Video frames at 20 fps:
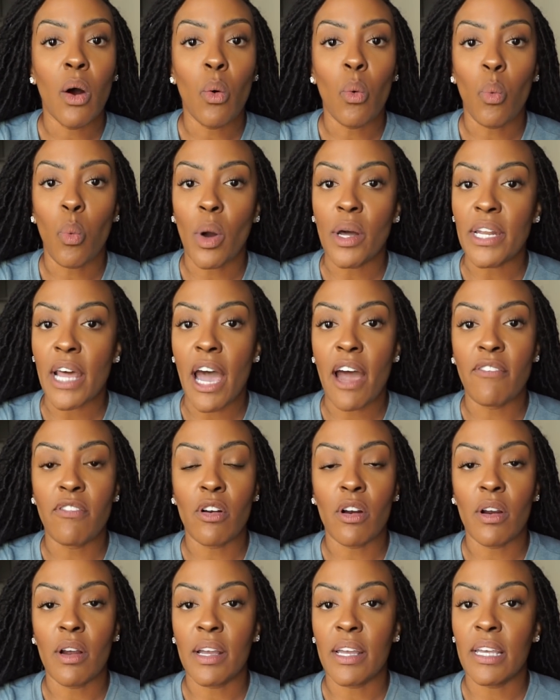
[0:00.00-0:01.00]

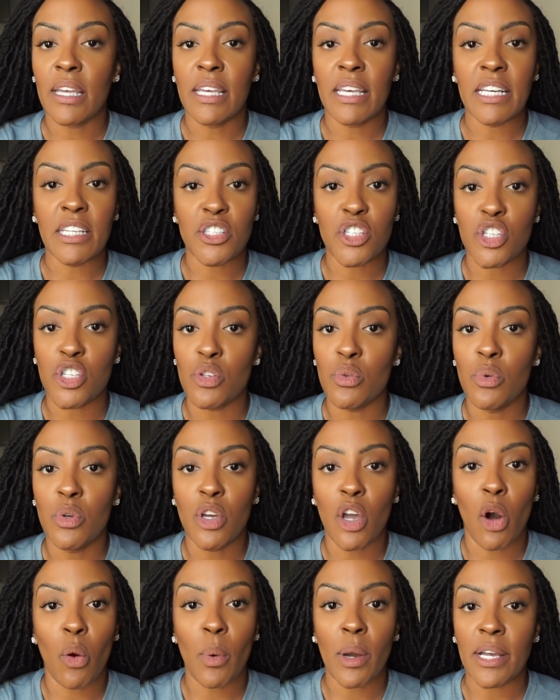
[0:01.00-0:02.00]
whatever gets you
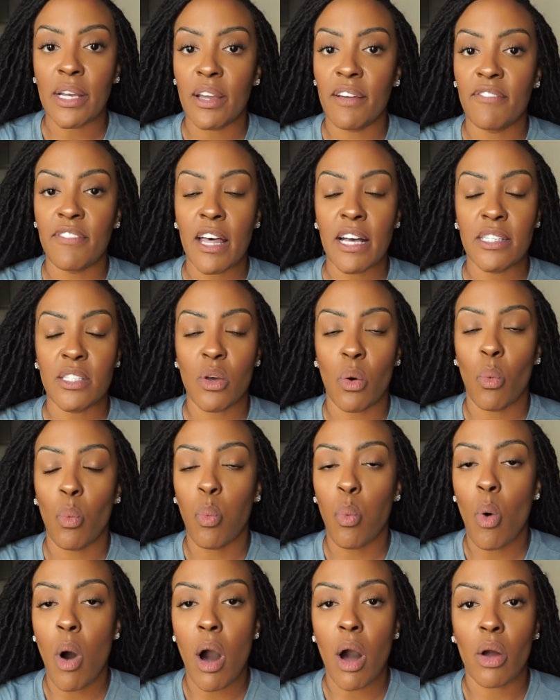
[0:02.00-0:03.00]
going. If that's a
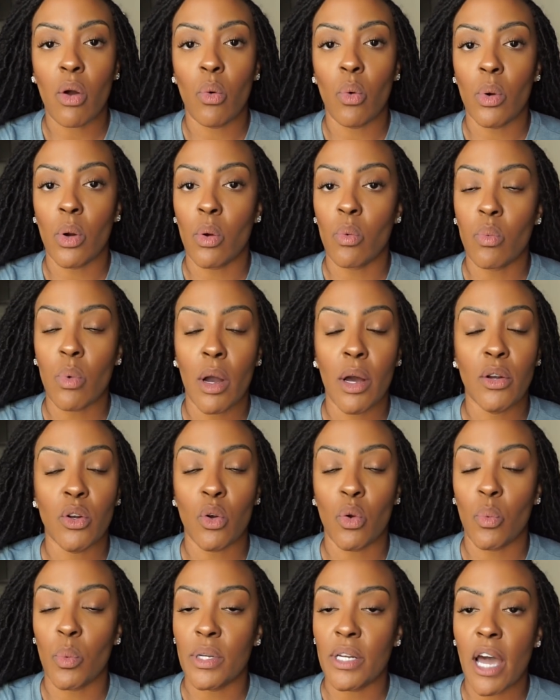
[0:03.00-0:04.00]
walk or a run
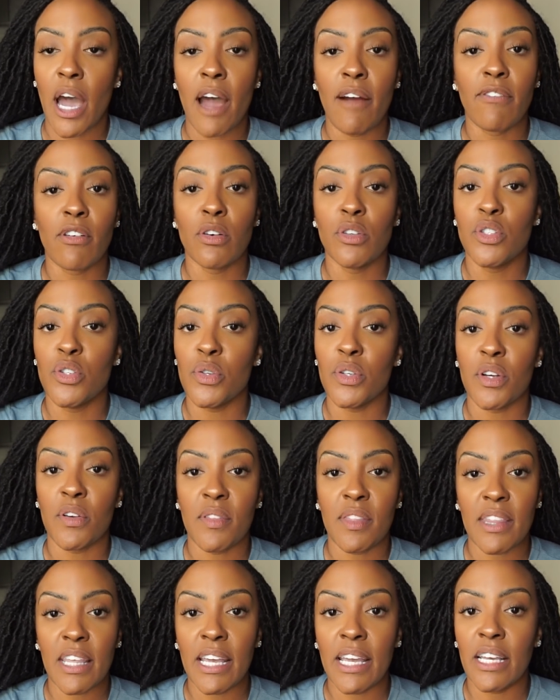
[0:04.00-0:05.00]
or whatever, do your
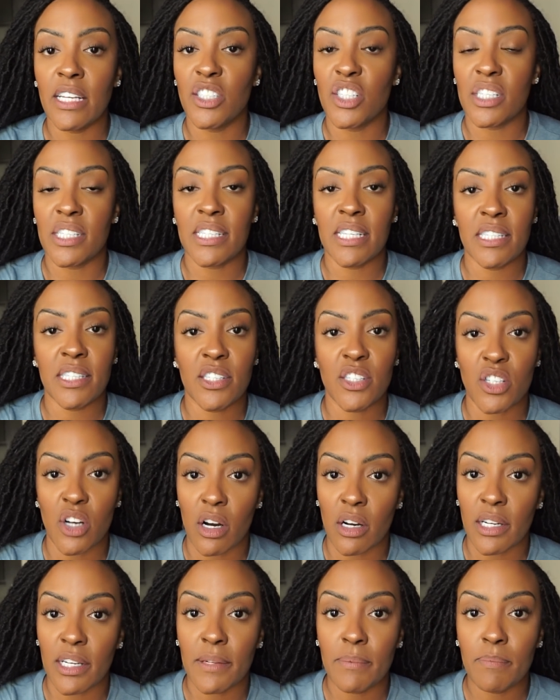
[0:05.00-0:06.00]
thing, just get
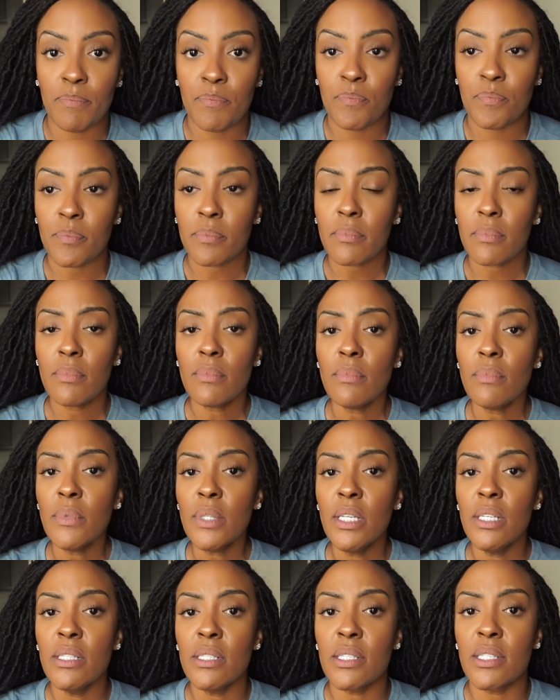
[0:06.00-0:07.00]
started.
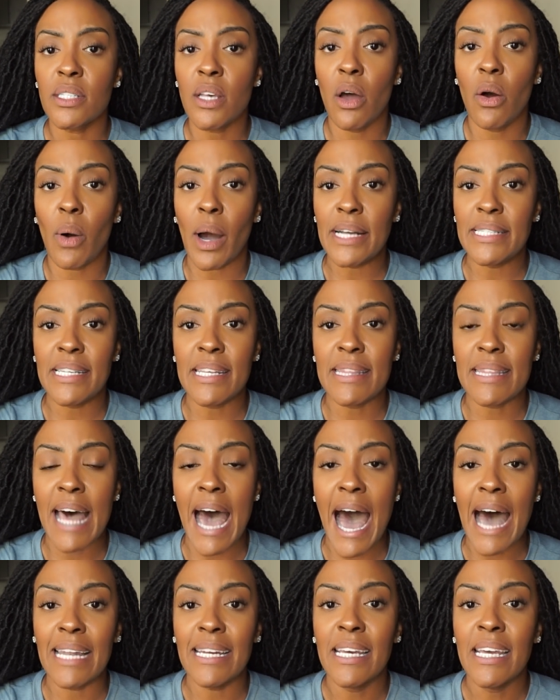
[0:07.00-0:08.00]
So I did
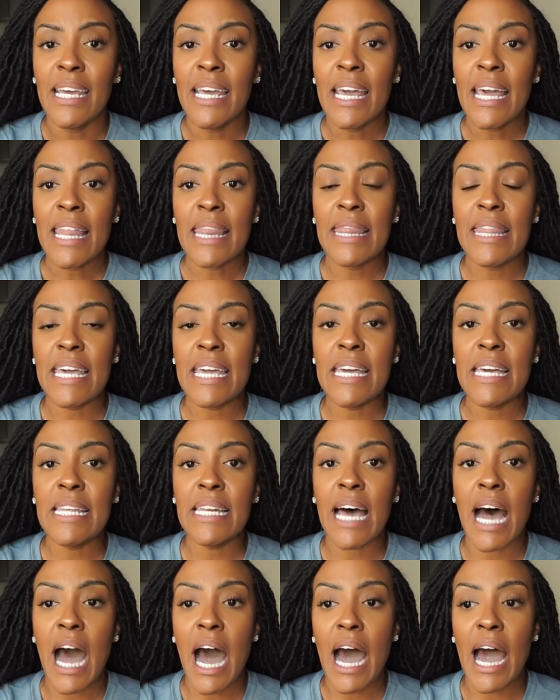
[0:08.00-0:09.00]
that.
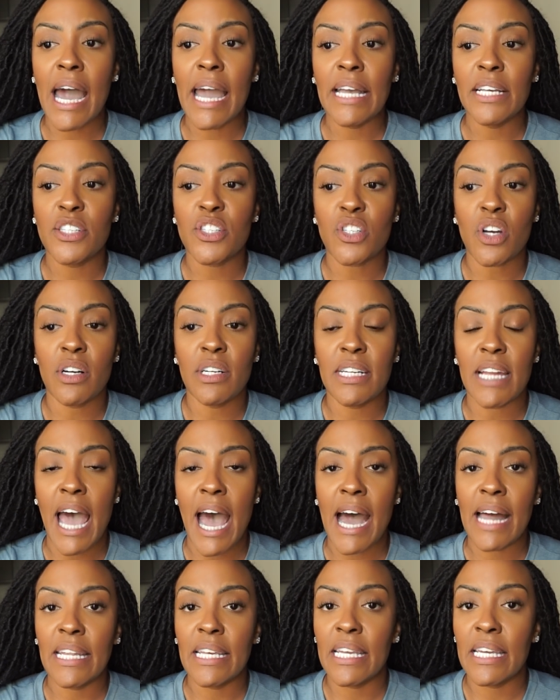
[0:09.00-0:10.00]
Then I started
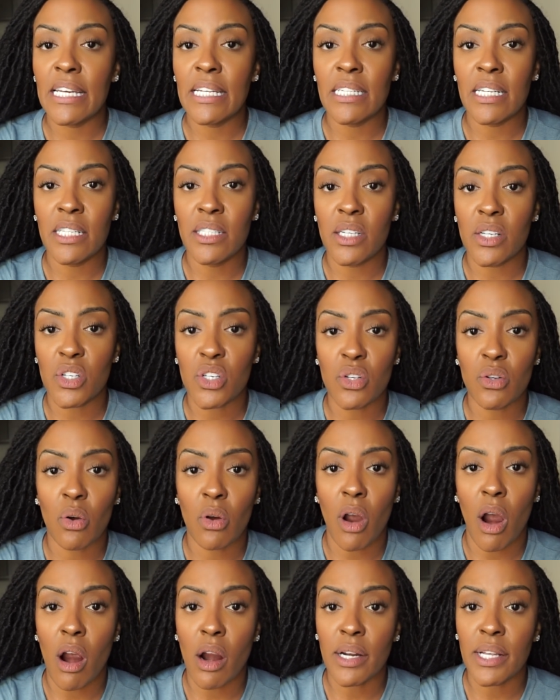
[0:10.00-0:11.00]
adding in additional
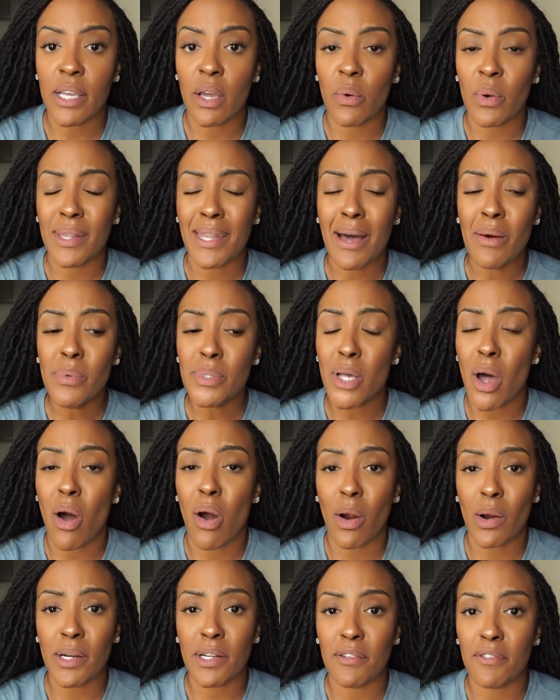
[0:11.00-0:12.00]
cardio, and that was
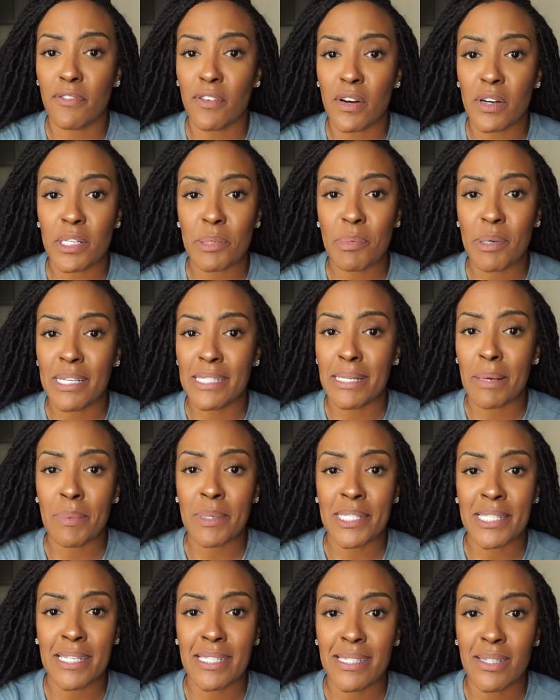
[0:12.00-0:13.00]
hard at first because I
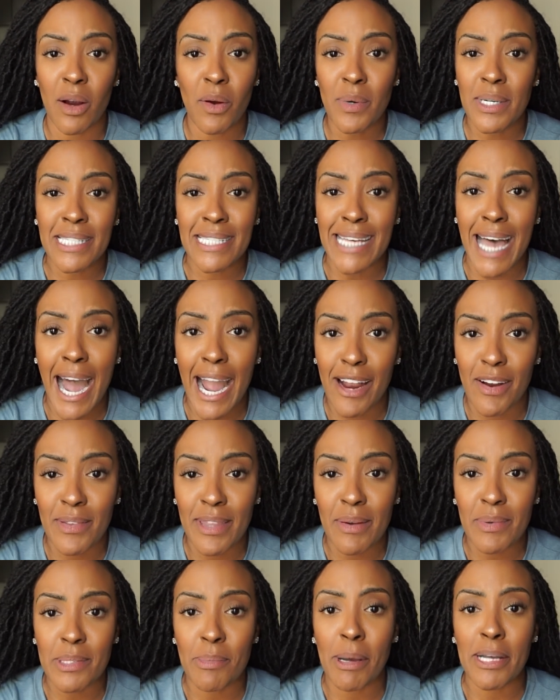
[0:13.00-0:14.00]
was already
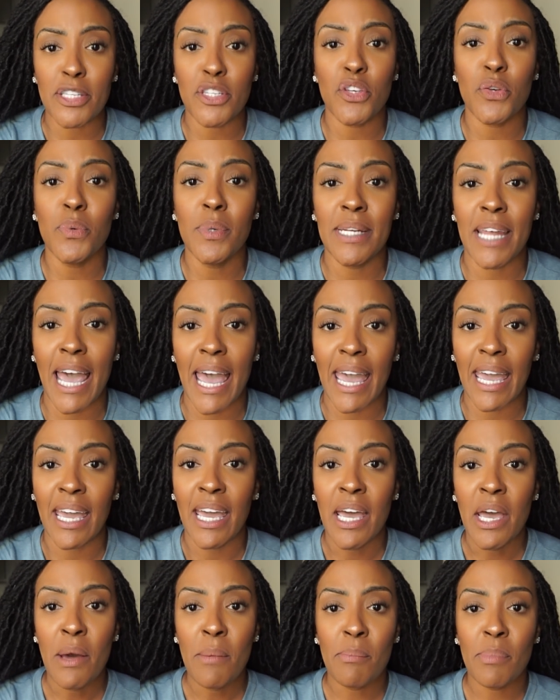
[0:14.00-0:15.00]
tired. That was my 2-a-day,
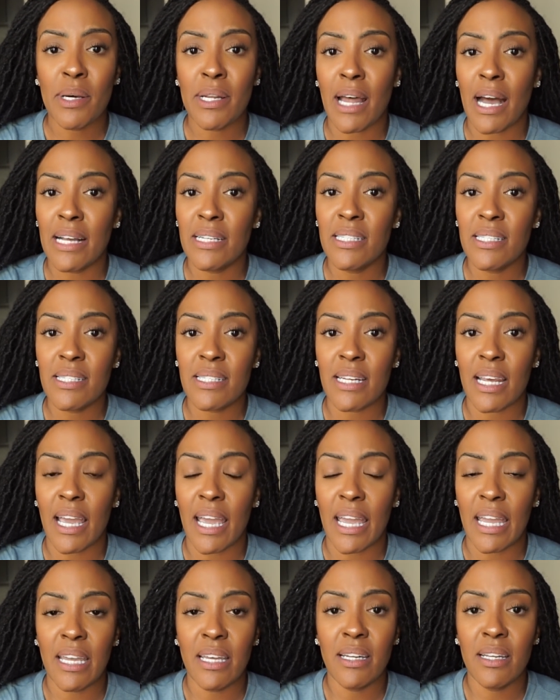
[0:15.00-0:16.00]
but I just
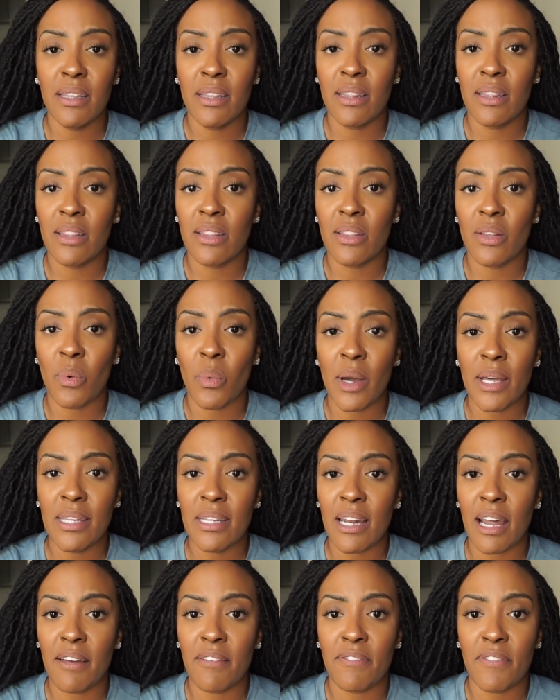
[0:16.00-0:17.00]
hated the way
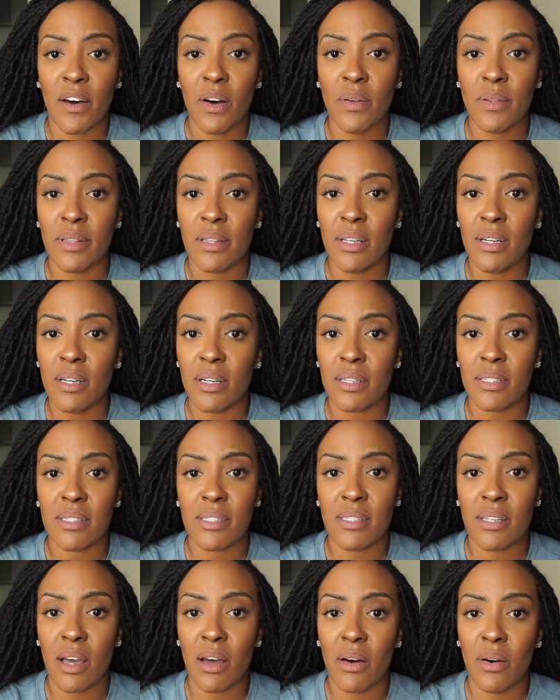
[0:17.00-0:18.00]
that I felt and looked,
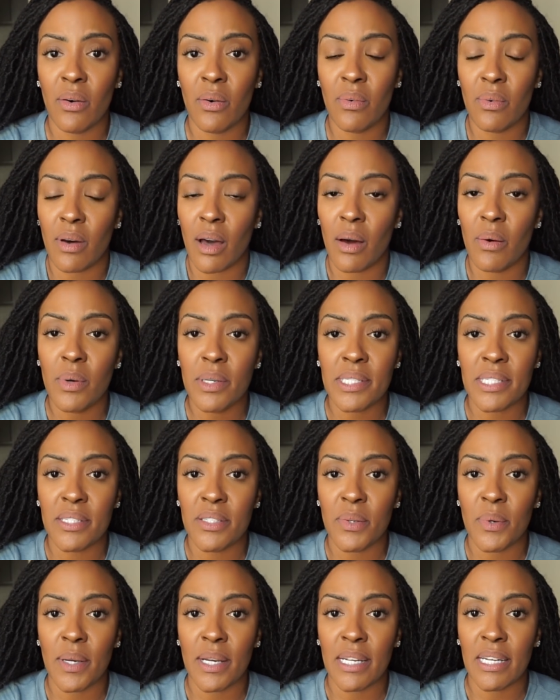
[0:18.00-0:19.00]
so I
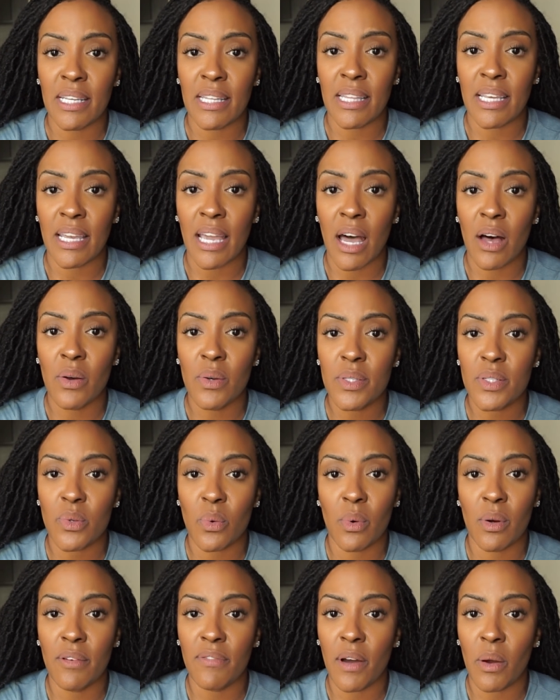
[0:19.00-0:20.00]
wasn't doing anything else.
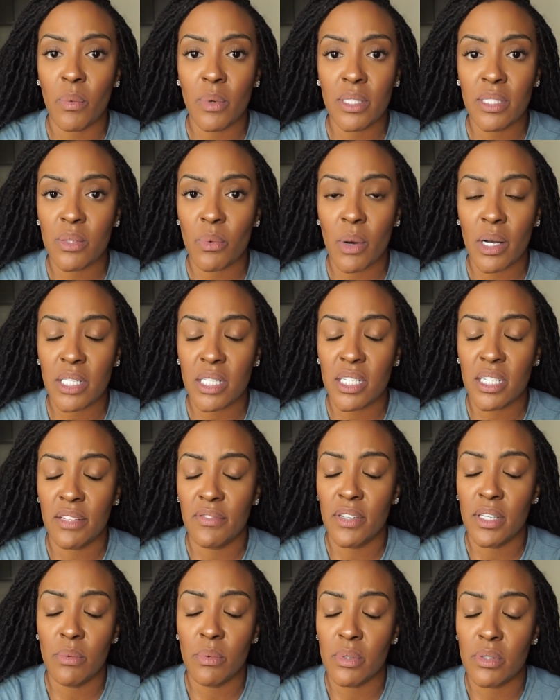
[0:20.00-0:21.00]
Or if I wanted to watch
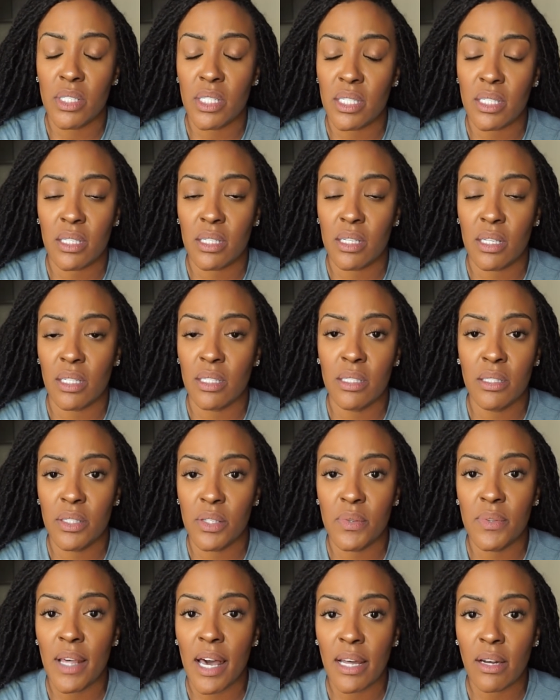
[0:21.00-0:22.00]
TV, we're just gonna
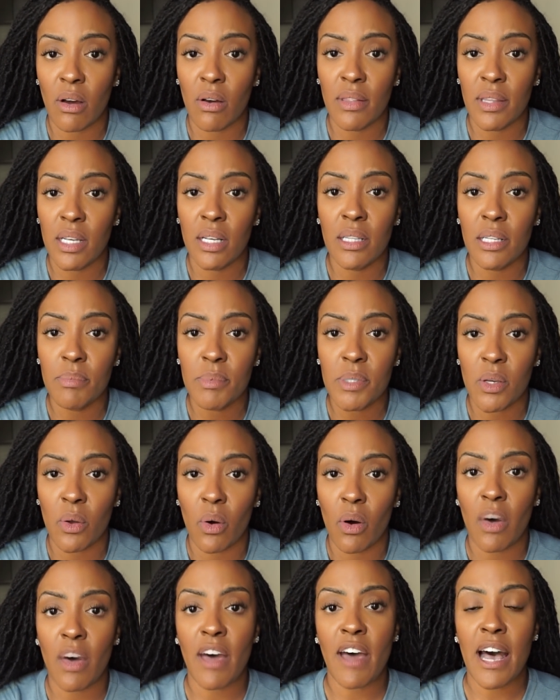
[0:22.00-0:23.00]
do that on the
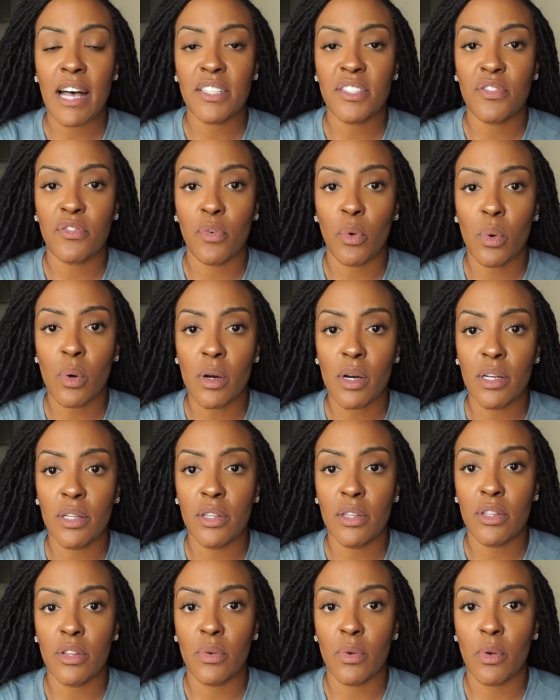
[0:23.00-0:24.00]
elliptical. Fast
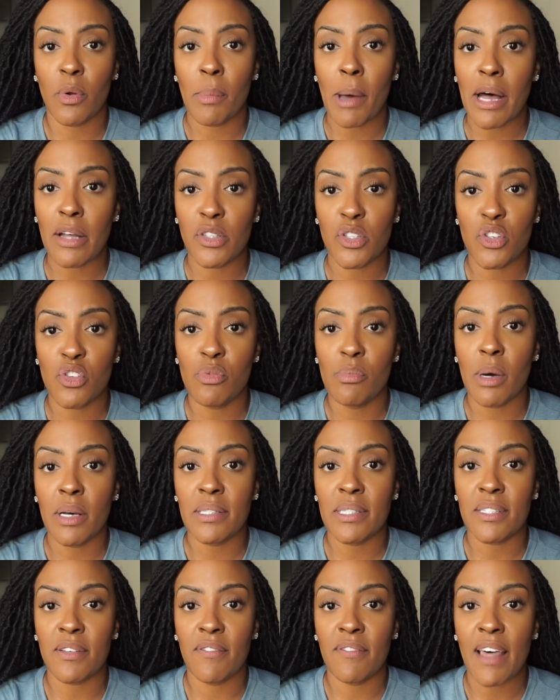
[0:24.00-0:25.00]
forward through about 2
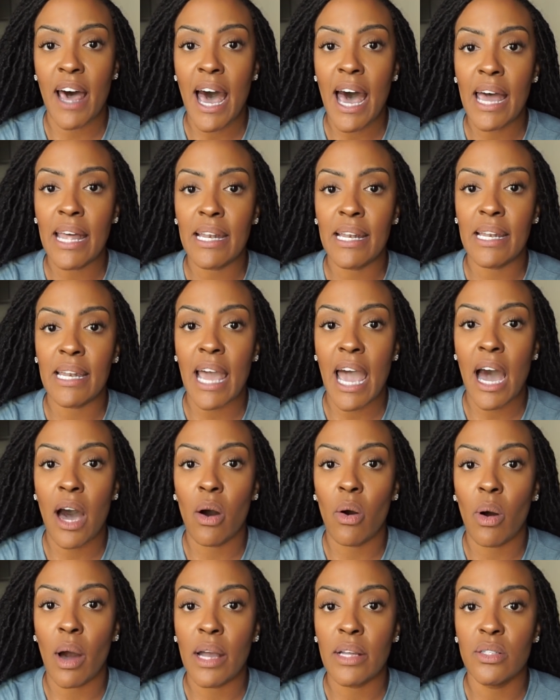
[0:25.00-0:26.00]
months of that,
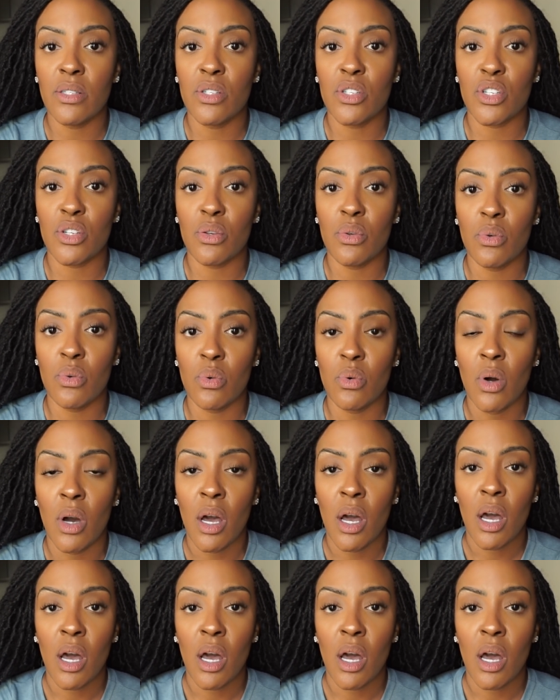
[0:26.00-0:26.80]
now I do